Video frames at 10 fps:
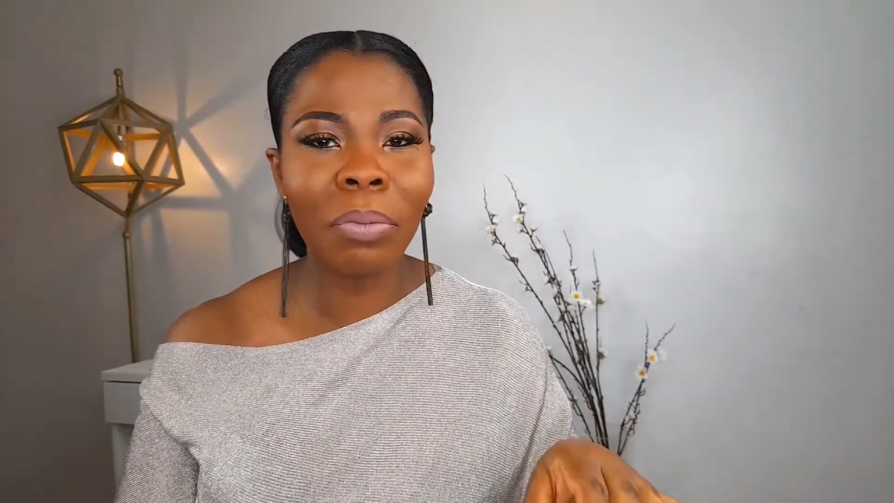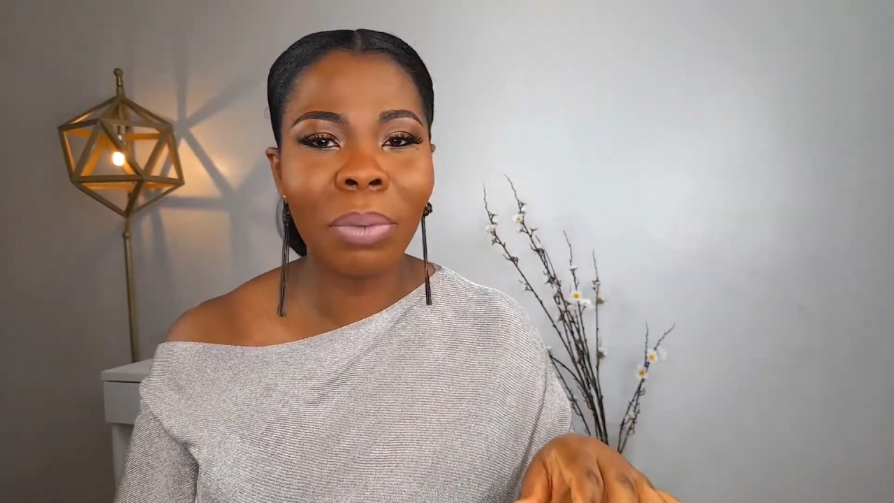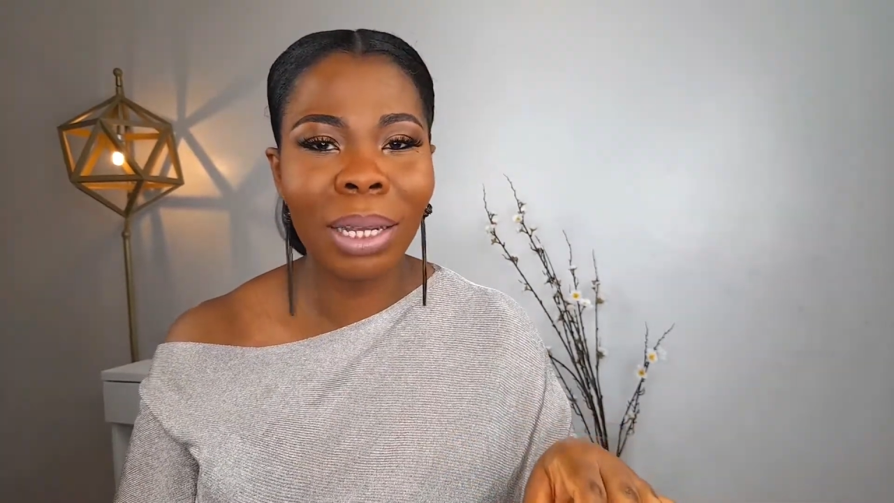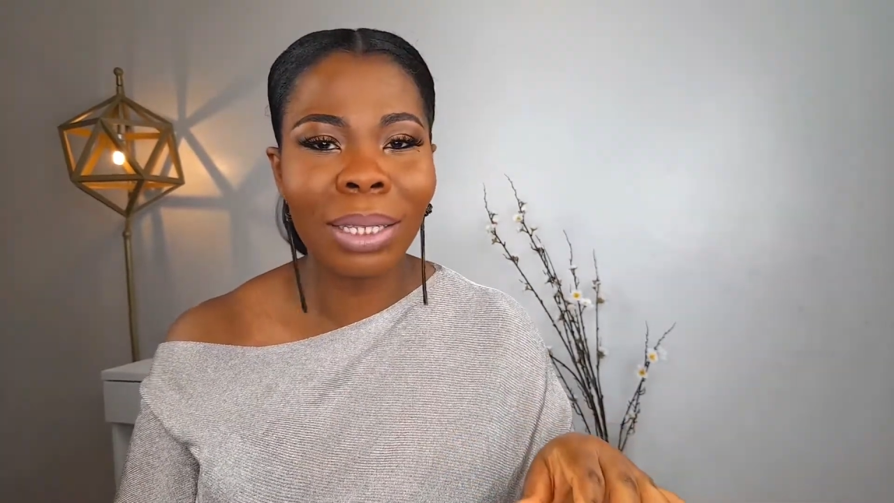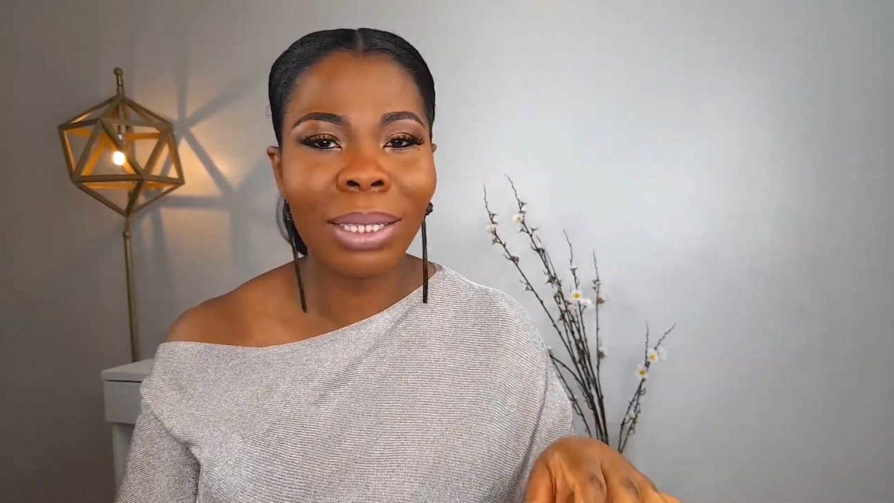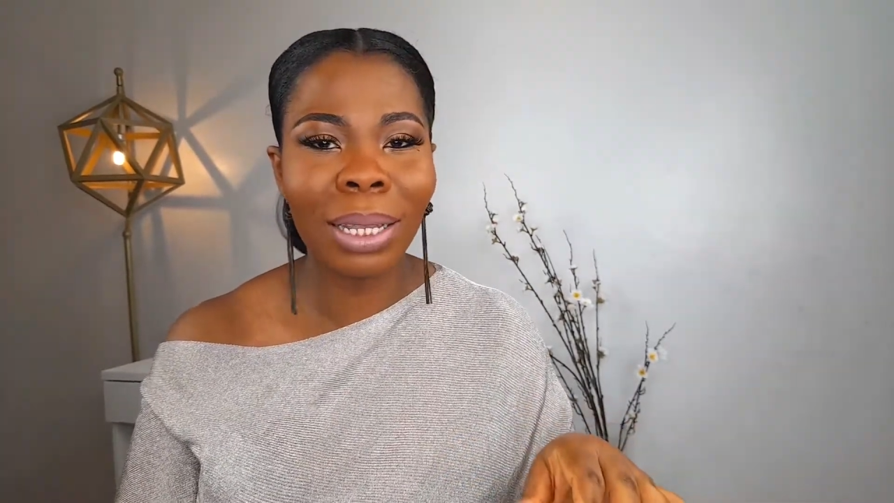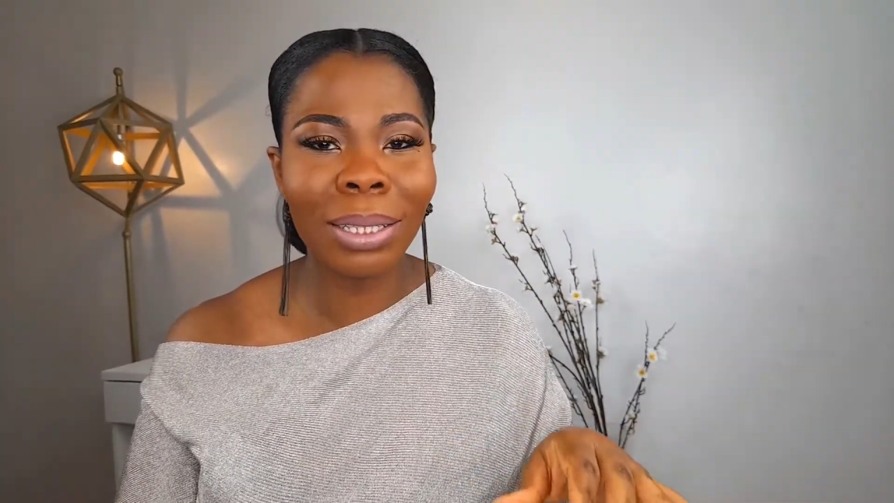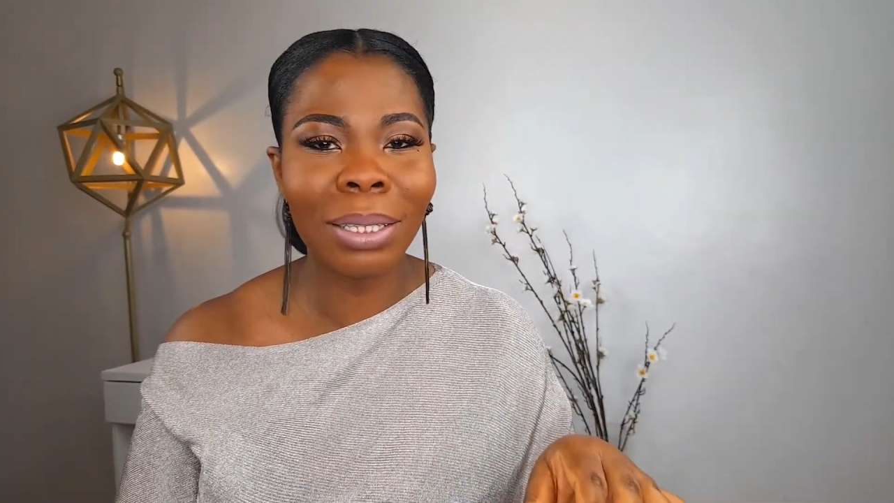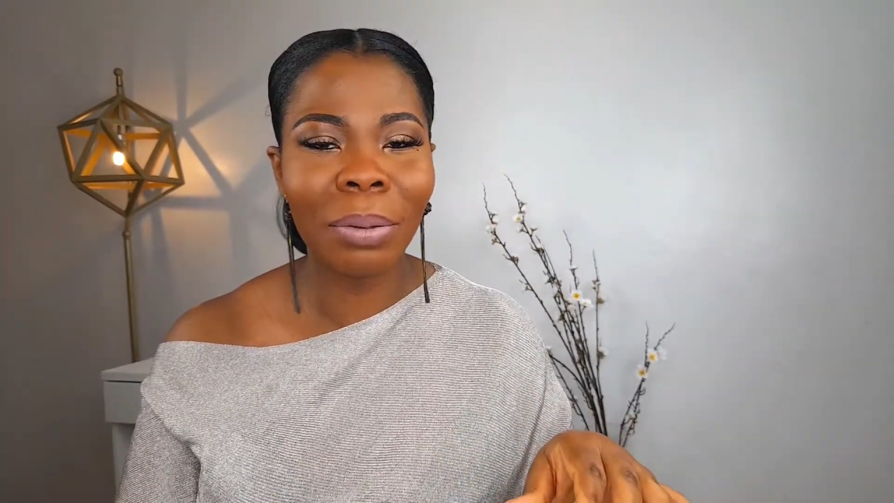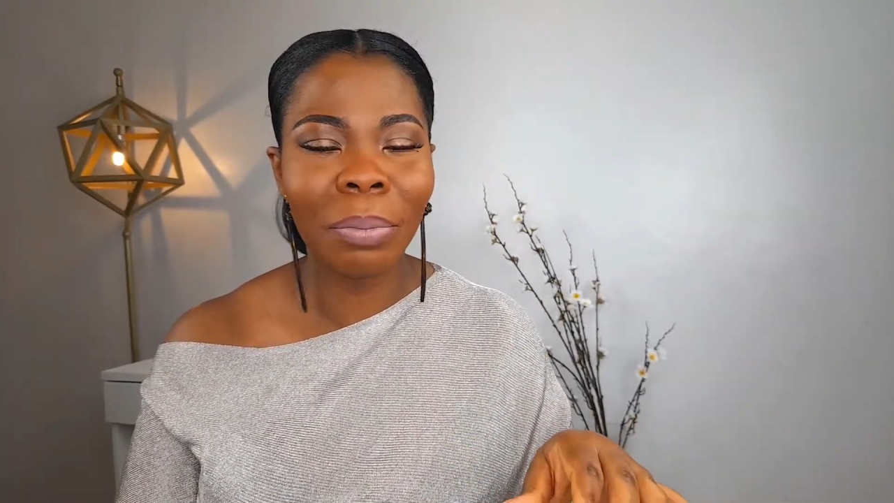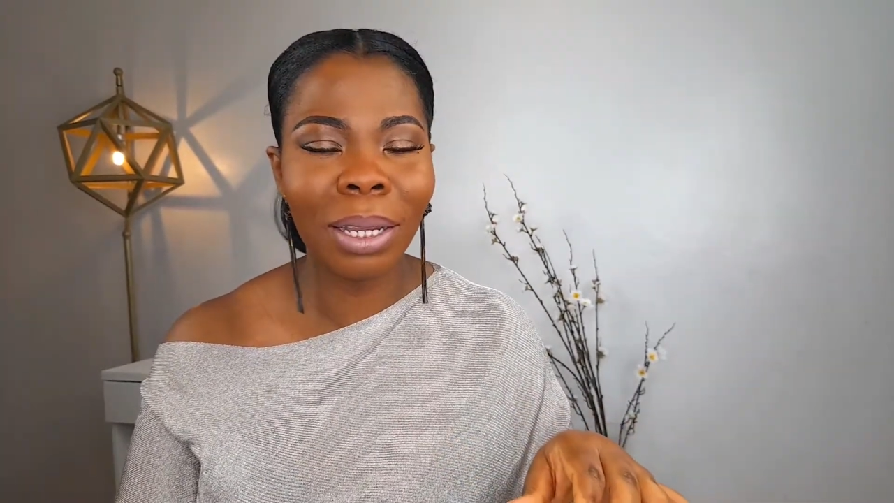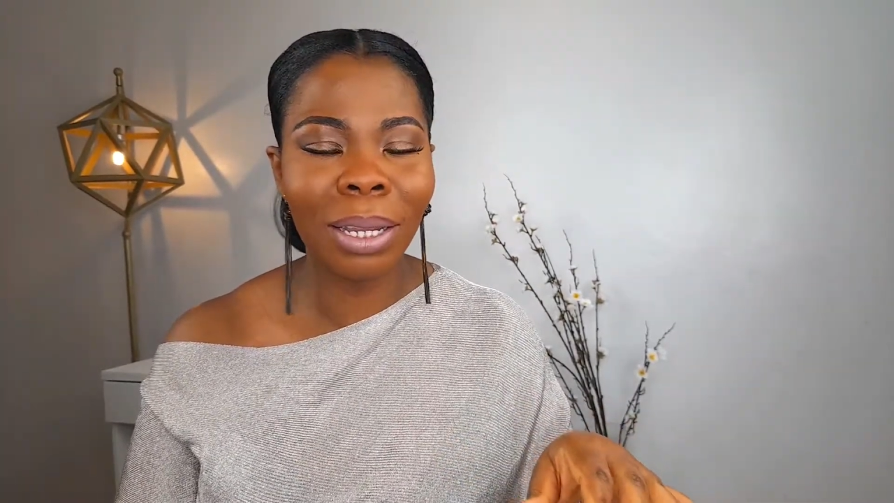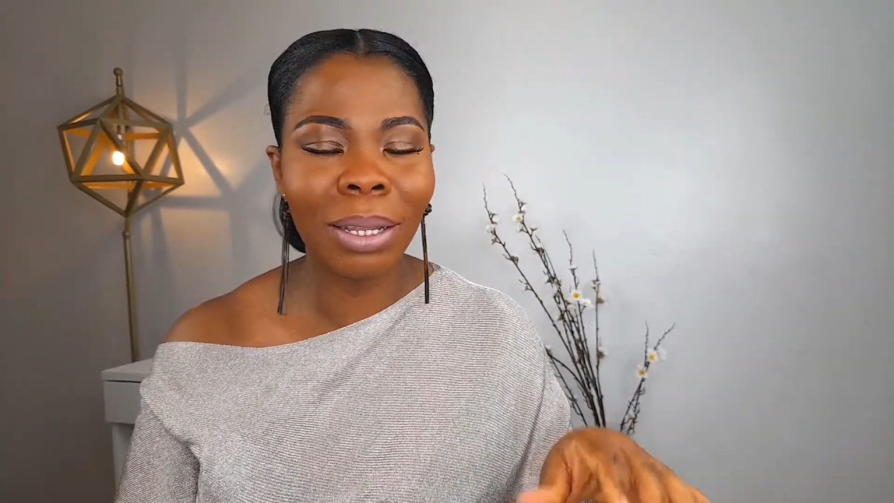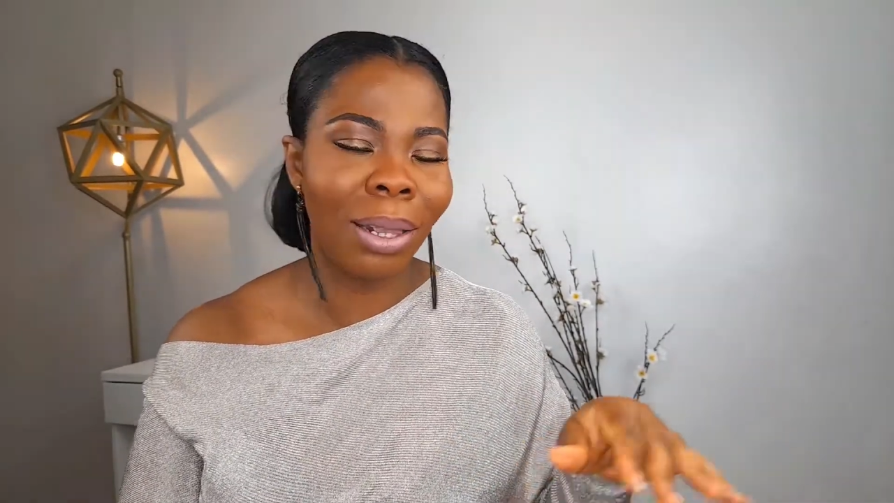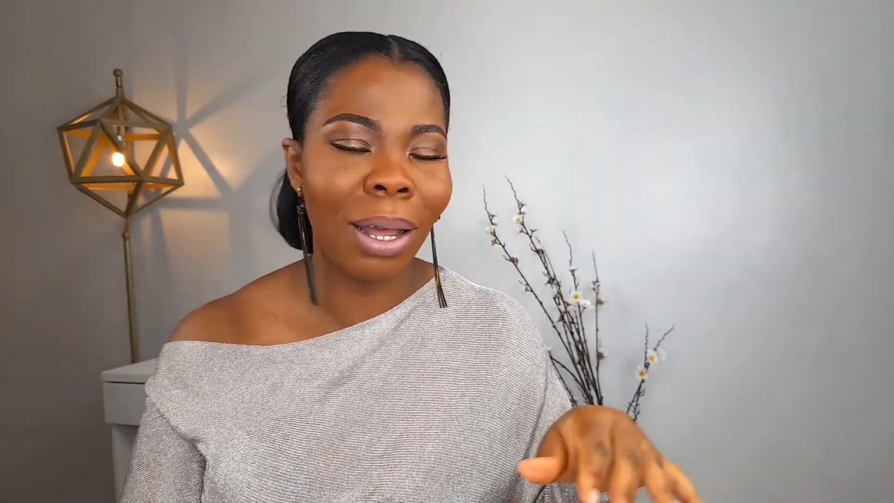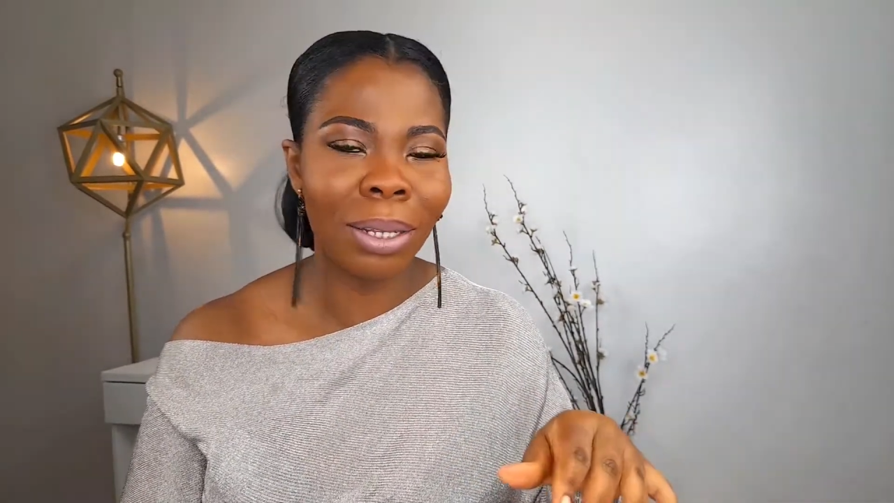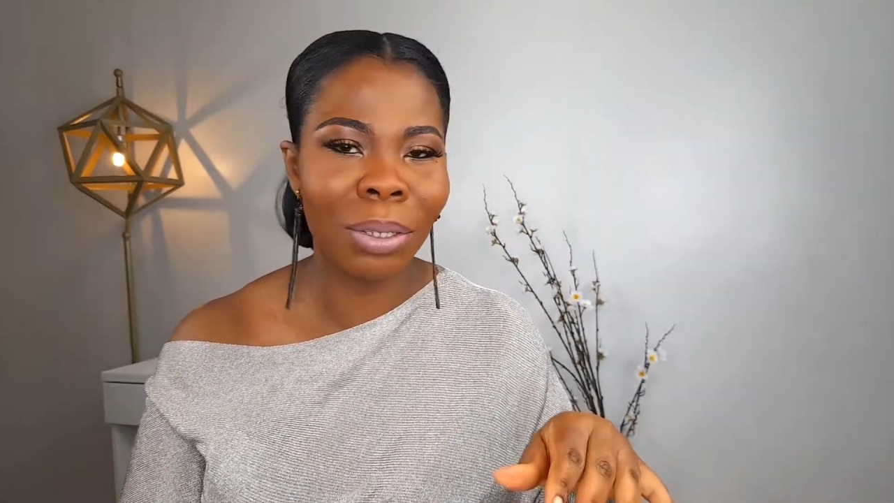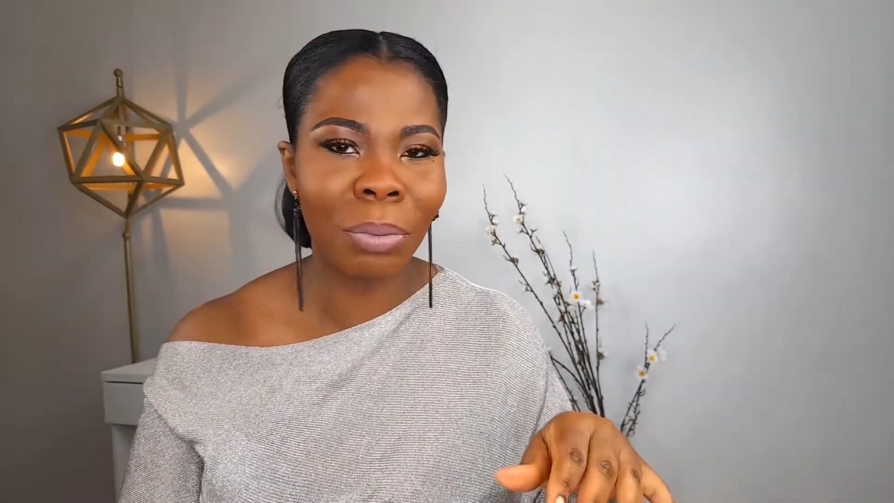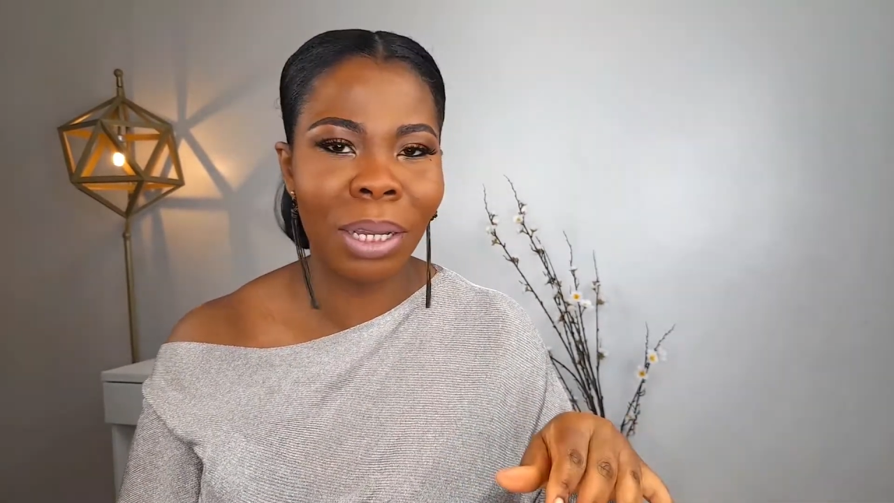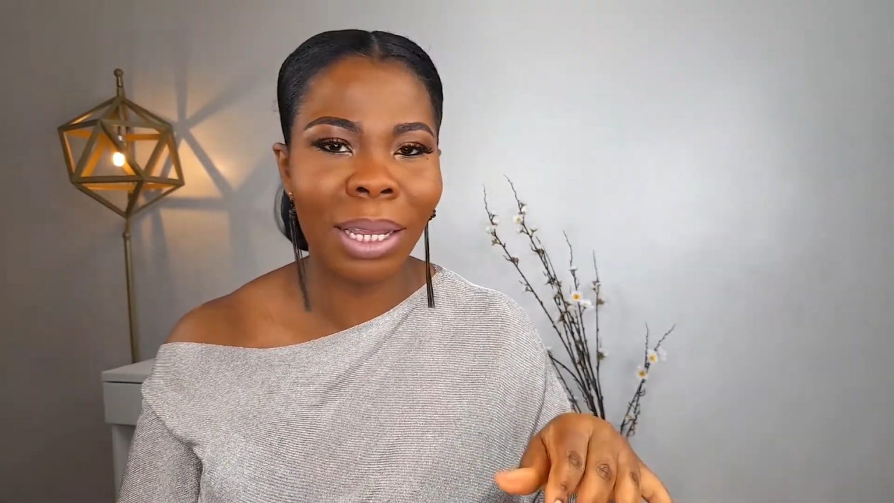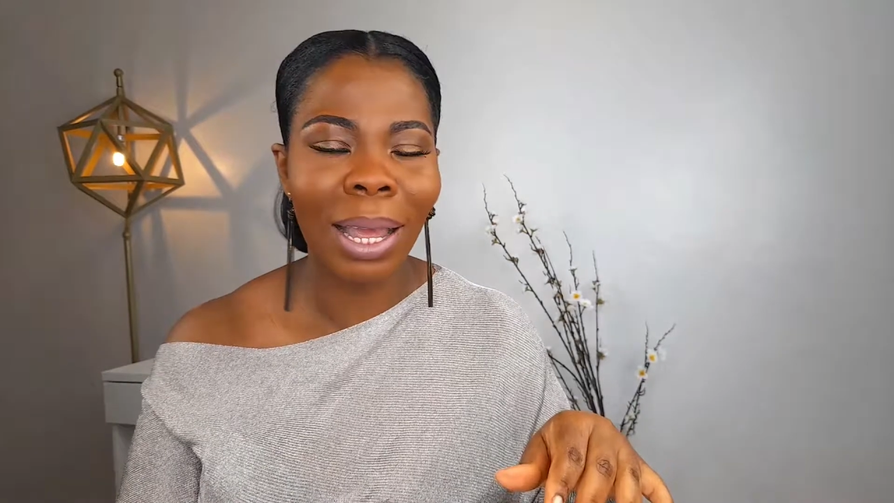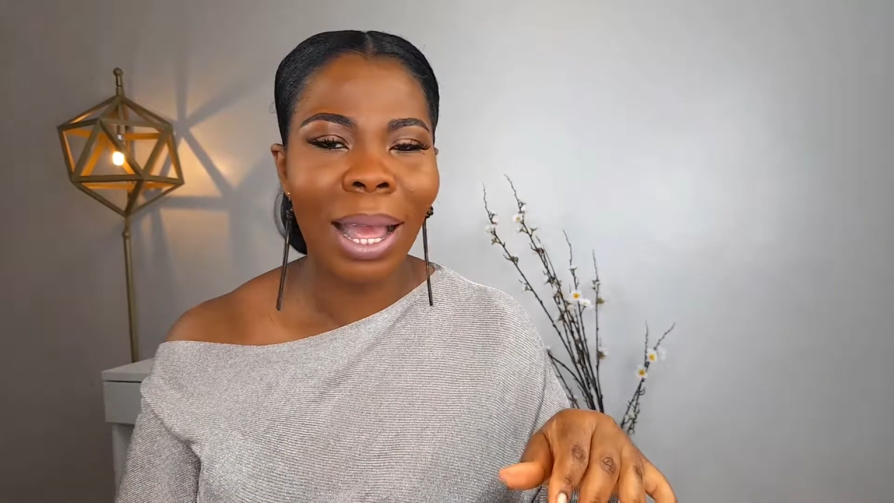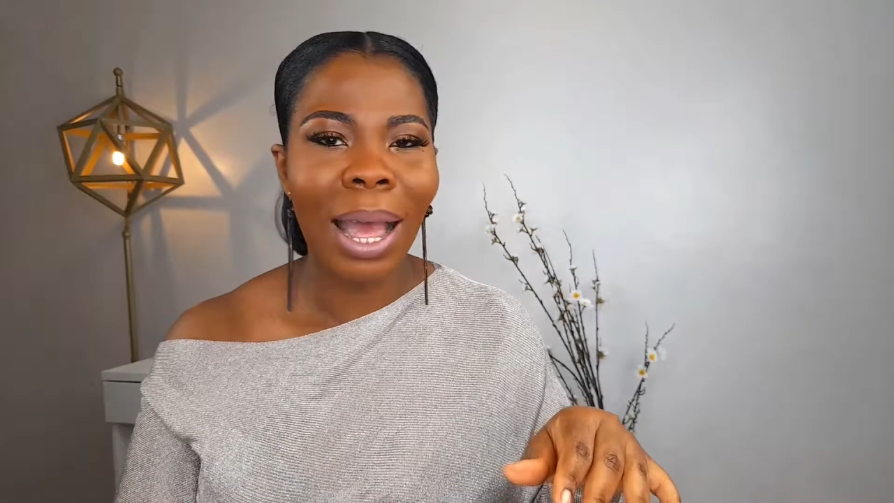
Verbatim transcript: mine sent to me last week